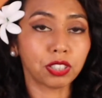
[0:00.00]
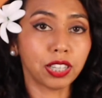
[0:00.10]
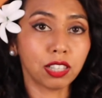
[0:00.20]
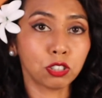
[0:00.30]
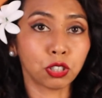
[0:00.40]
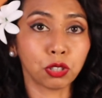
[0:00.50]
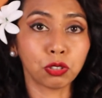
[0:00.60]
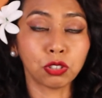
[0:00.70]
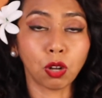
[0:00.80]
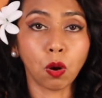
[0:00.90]
their
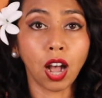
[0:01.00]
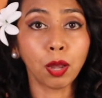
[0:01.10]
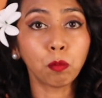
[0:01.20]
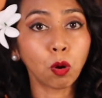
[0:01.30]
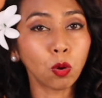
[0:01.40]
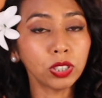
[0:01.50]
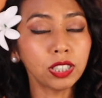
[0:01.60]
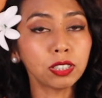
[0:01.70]
dancers, so I won't need